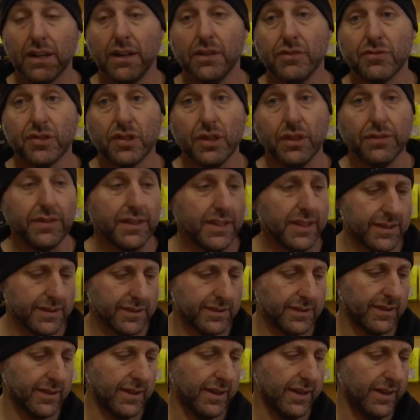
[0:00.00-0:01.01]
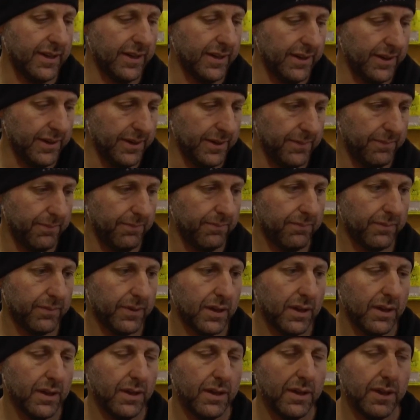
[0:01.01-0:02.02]
I've shot this. I
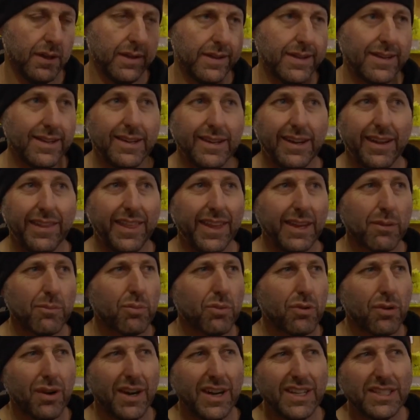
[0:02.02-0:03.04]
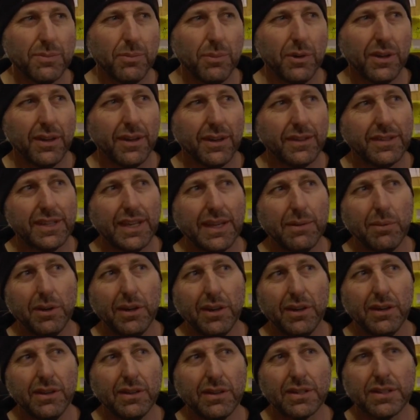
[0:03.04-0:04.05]
think price point on the
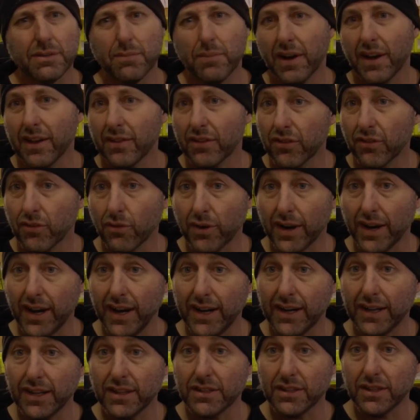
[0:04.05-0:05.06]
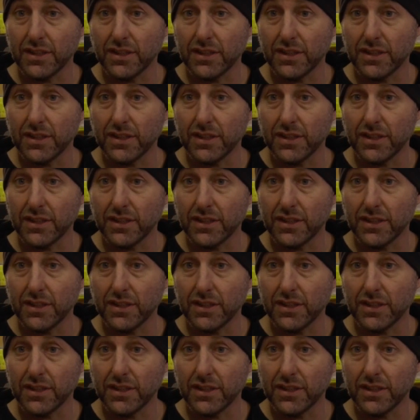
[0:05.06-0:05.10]
T-bow is around $380.